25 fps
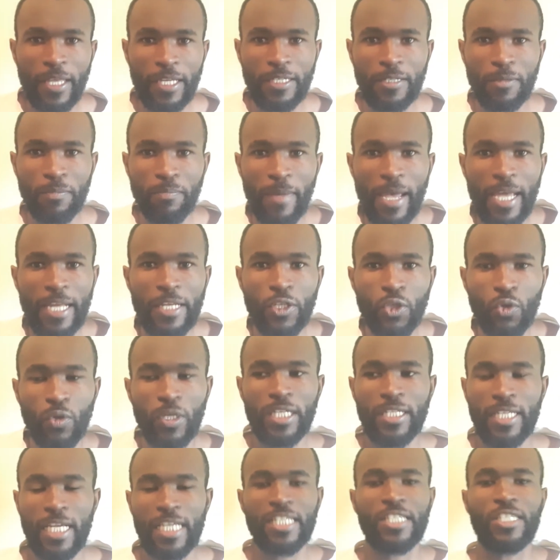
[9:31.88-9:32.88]
men
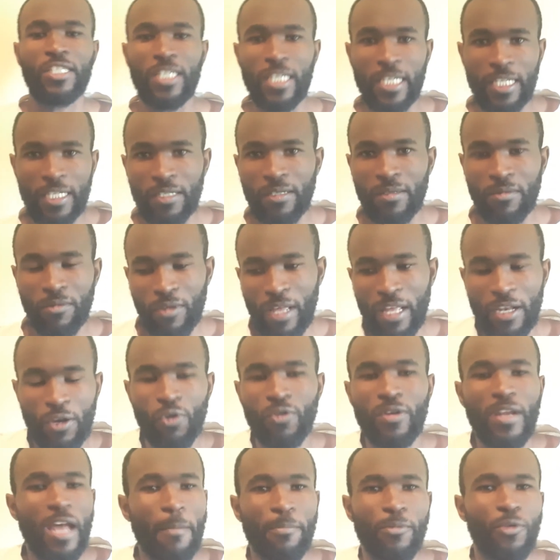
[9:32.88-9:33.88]
should just sit.
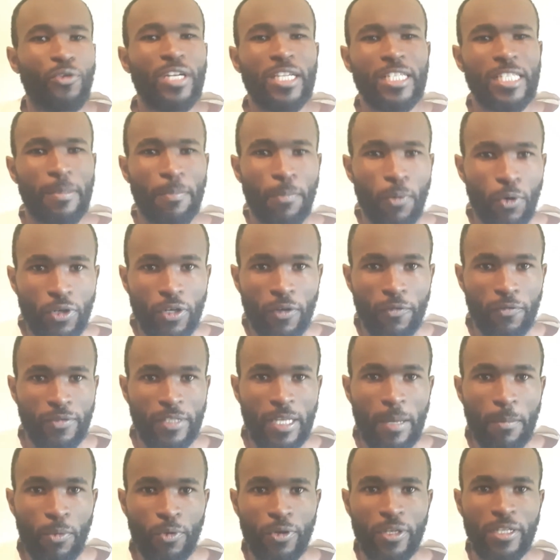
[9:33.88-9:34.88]
I'm not a supporter of
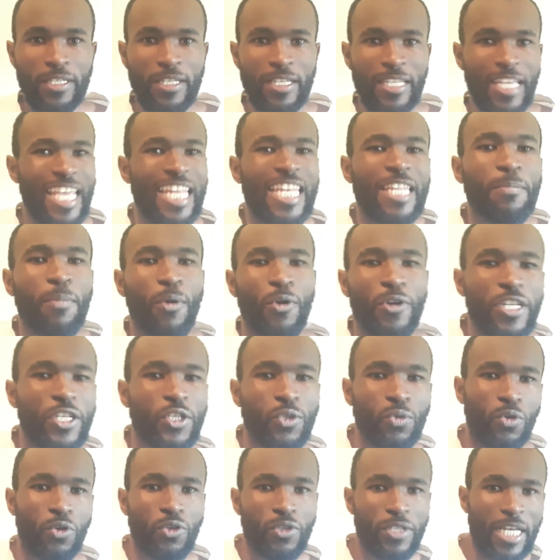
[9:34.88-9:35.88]
anybody
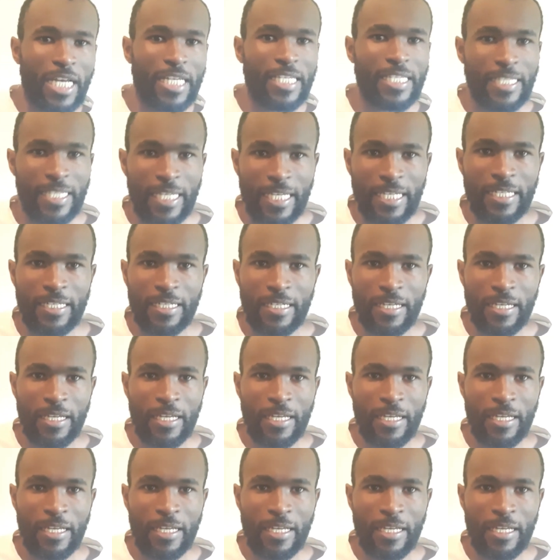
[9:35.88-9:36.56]
should not just sit.